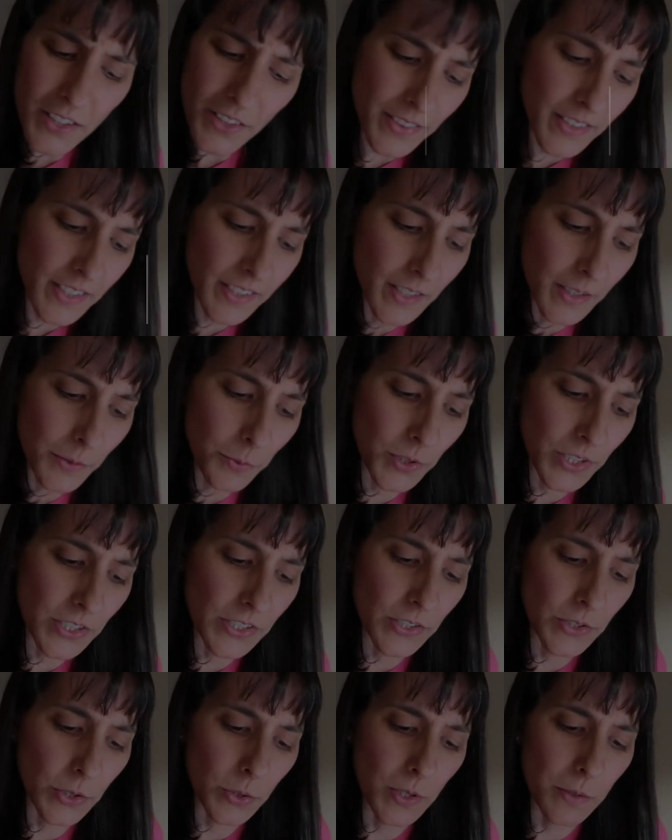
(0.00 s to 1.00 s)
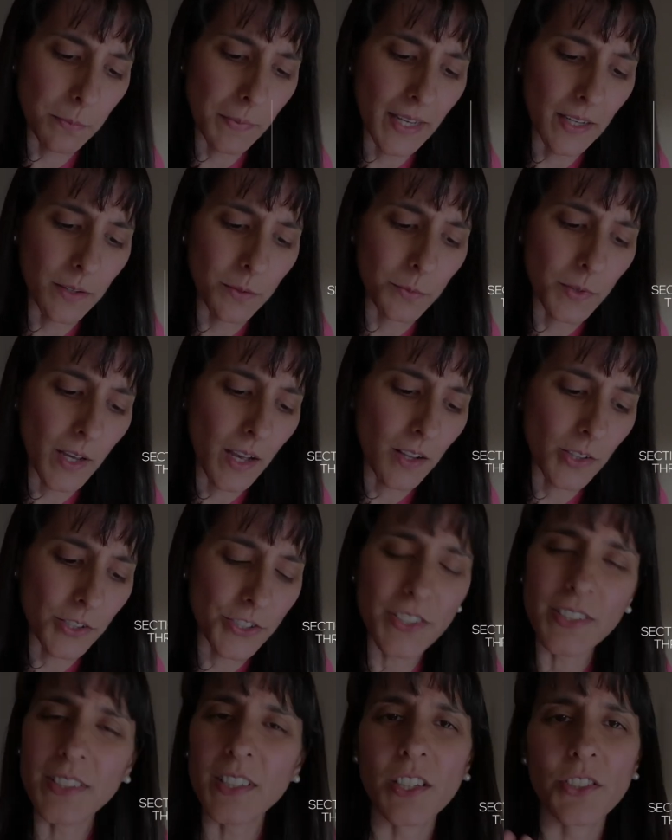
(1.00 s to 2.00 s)
third thing I wanted to talk about, I'll
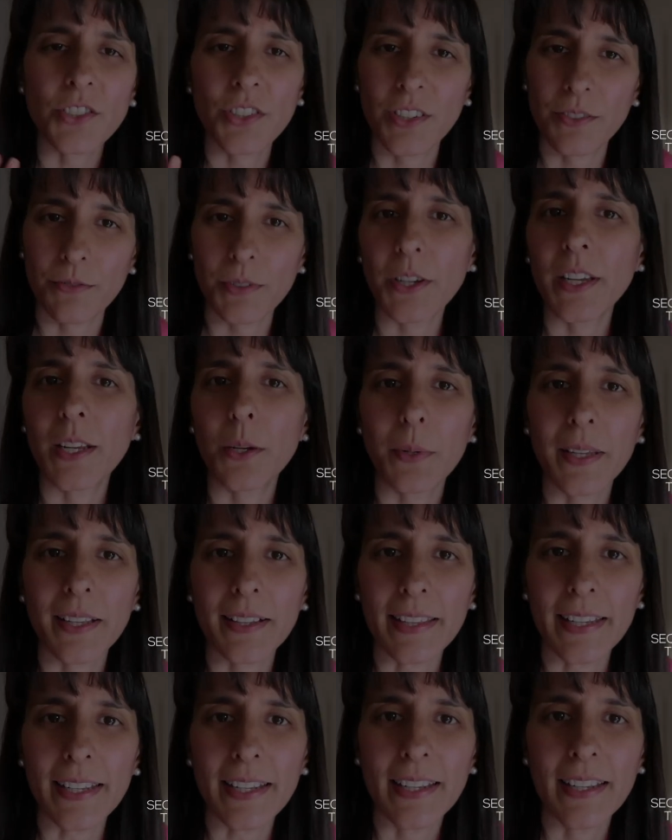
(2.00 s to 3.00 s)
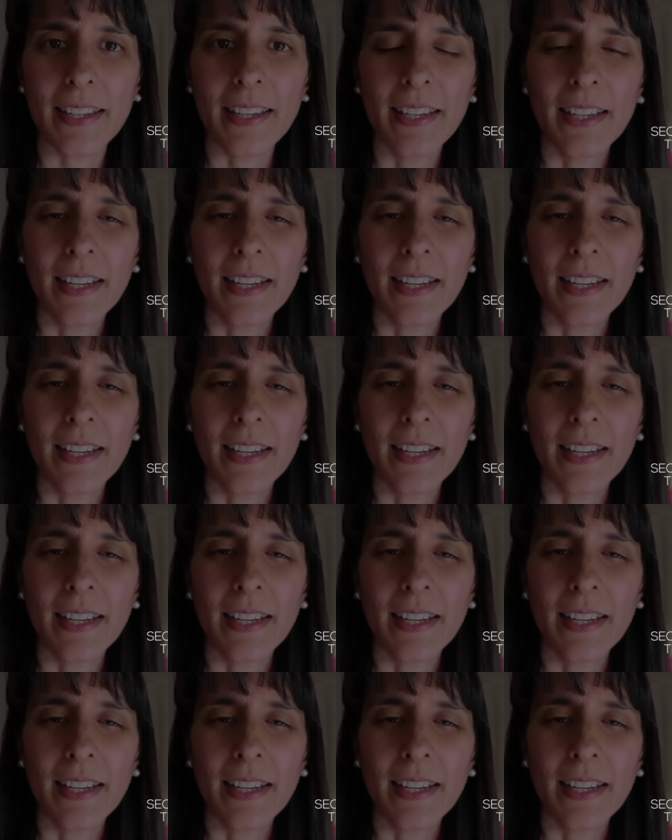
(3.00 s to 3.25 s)
just touch on it very quickly,